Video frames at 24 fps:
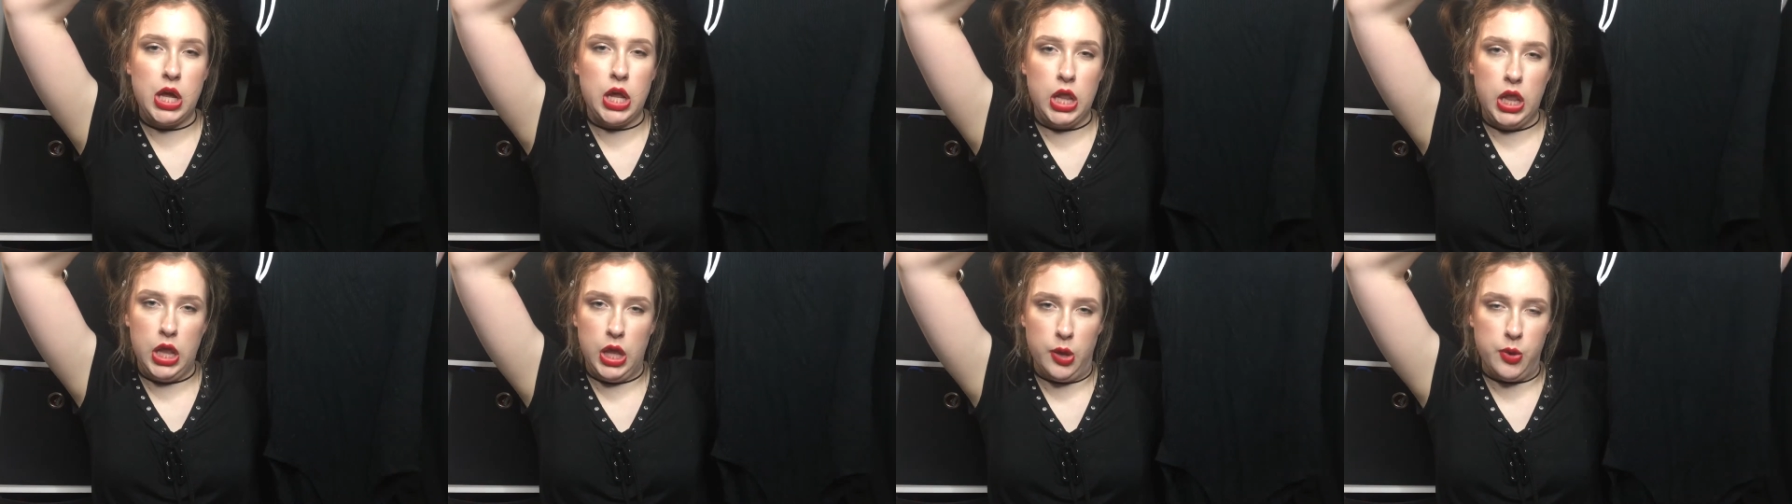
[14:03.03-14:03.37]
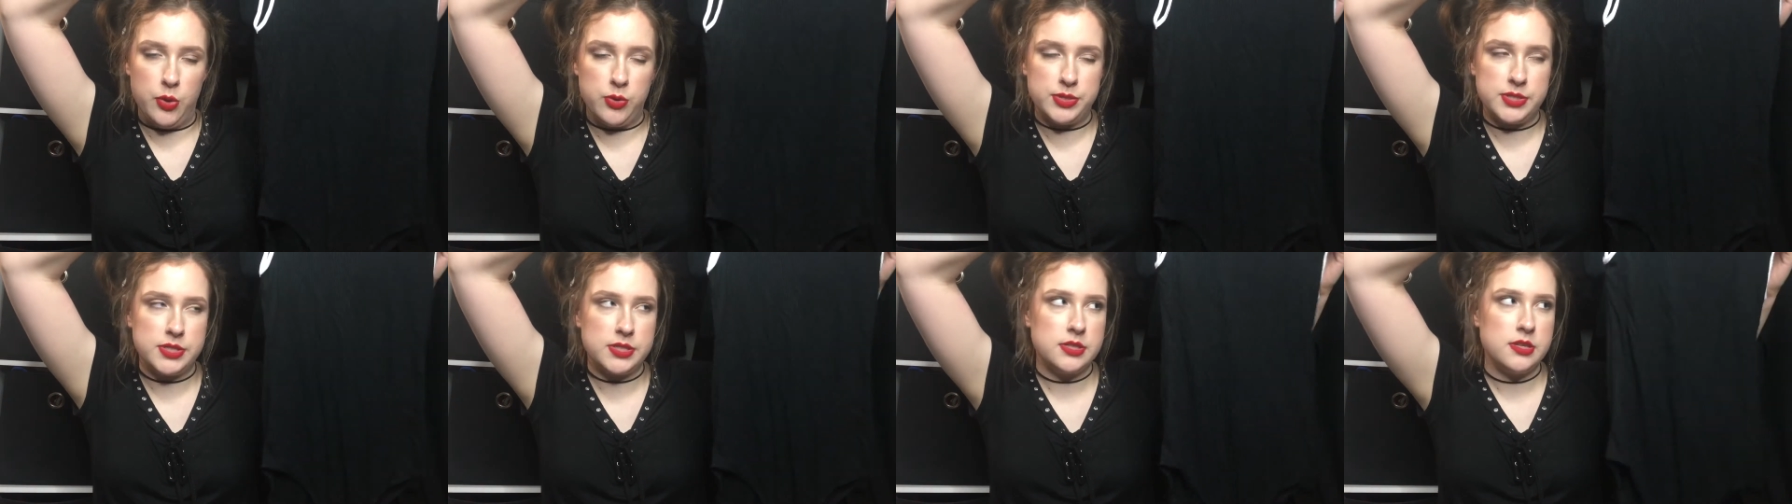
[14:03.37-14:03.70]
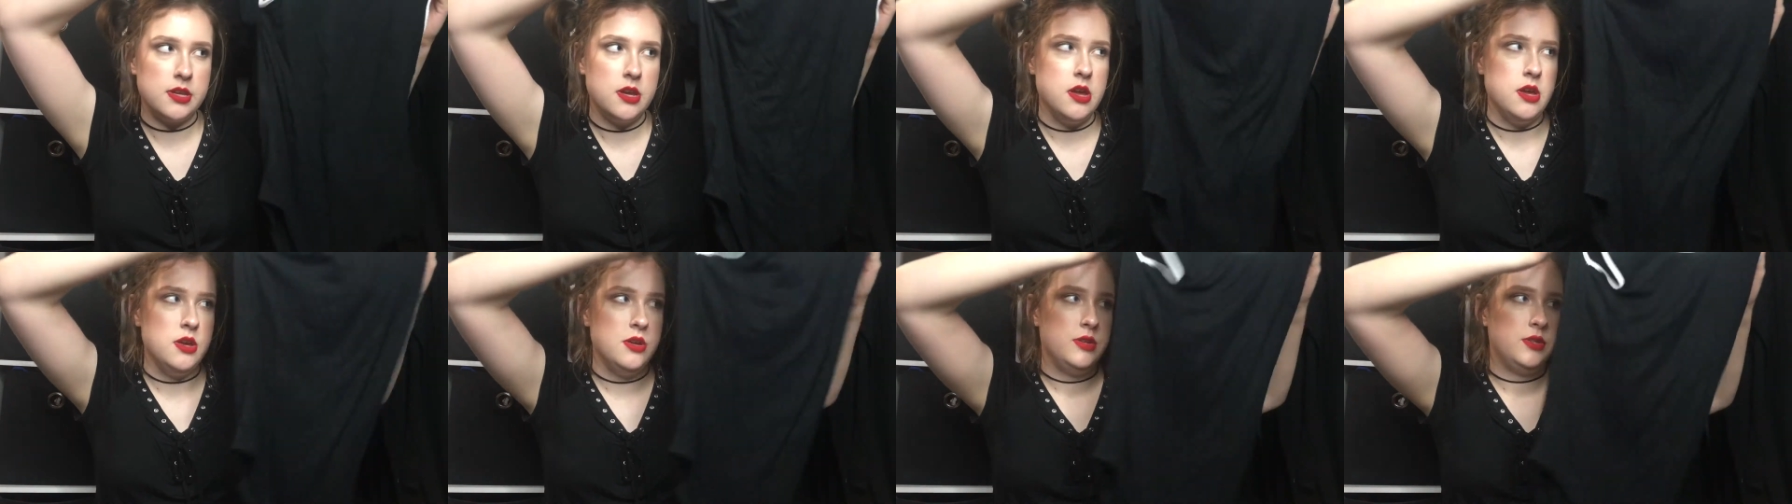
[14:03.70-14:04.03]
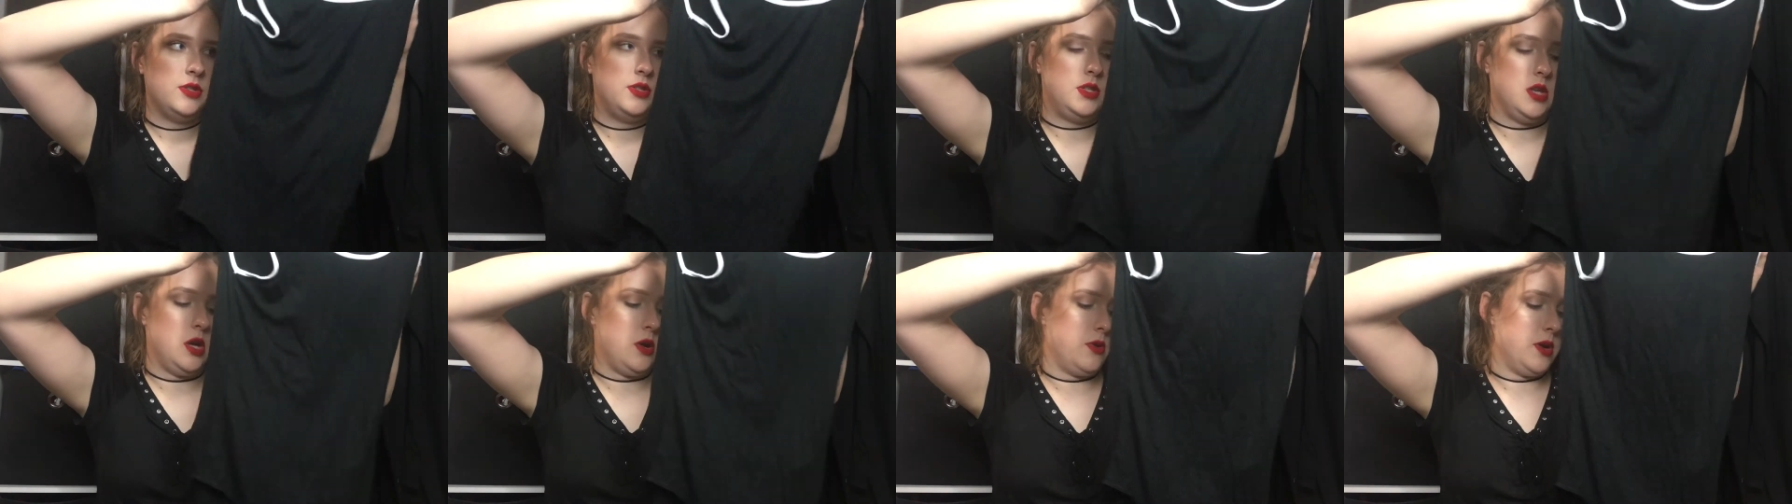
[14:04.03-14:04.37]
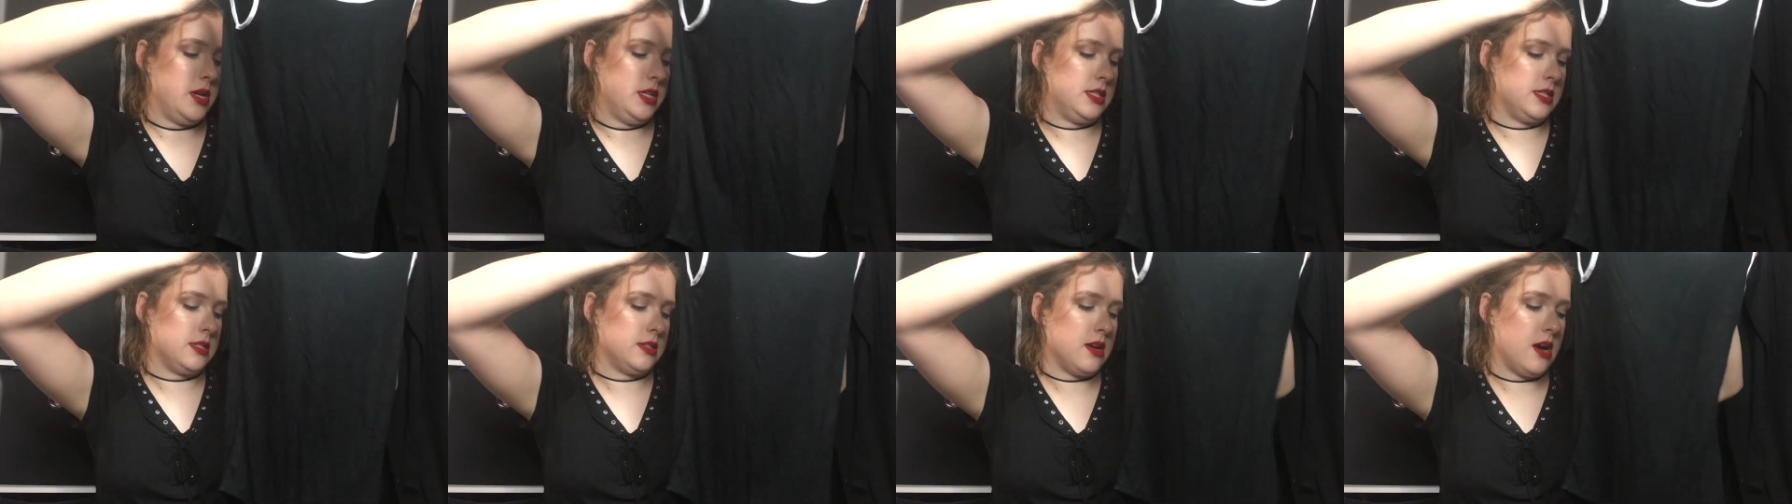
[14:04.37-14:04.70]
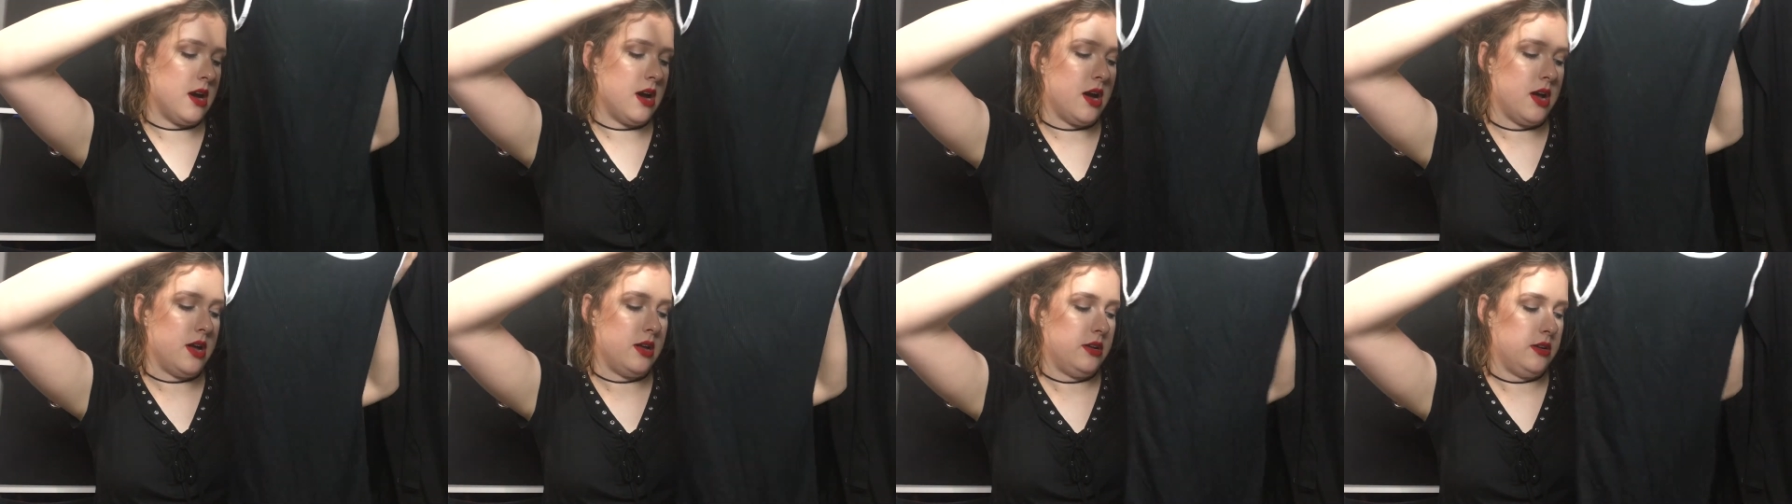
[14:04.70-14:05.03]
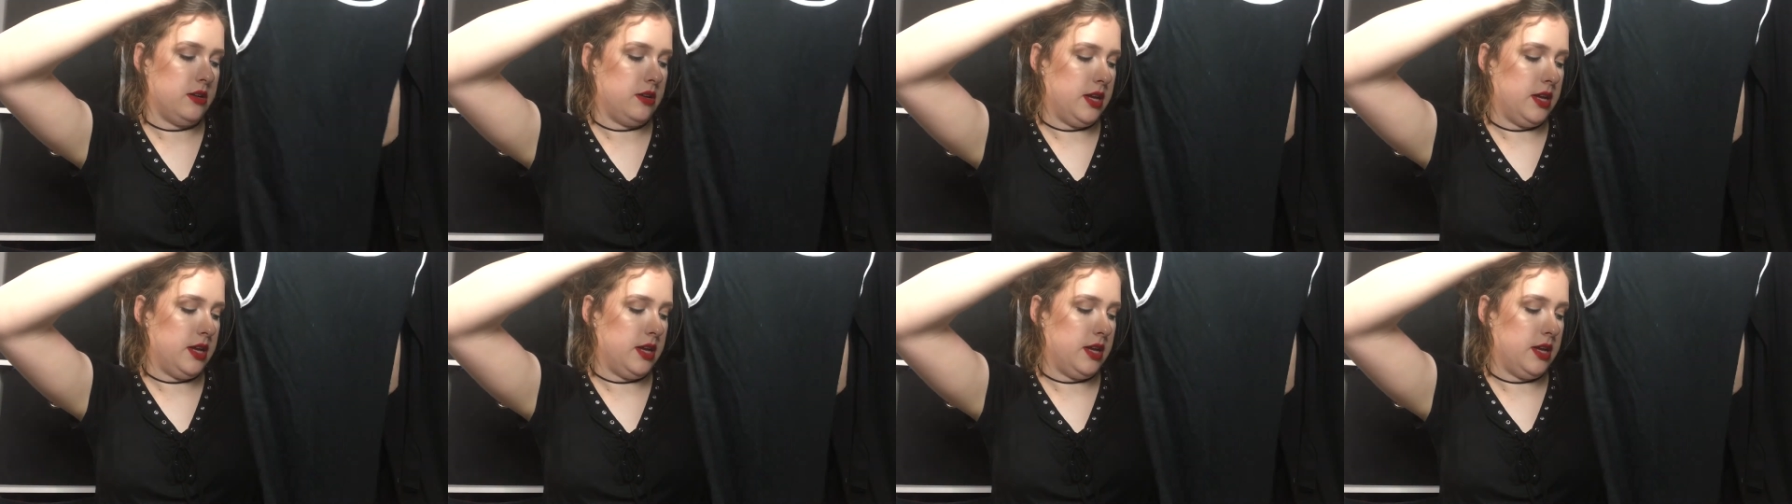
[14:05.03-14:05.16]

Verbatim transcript: close. So it's not,